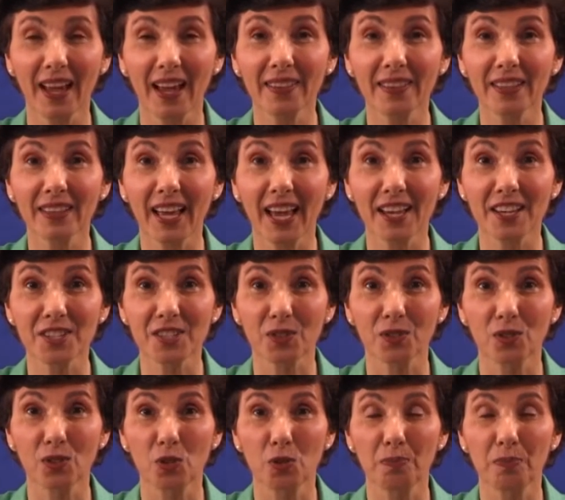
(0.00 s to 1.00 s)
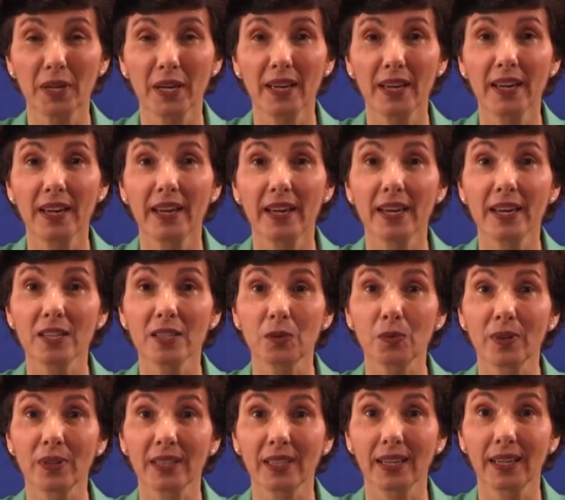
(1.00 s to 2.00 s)
And the last group is
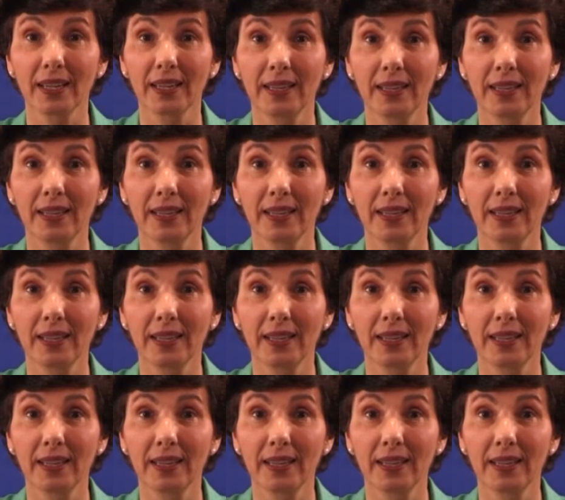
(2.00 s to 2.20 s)
with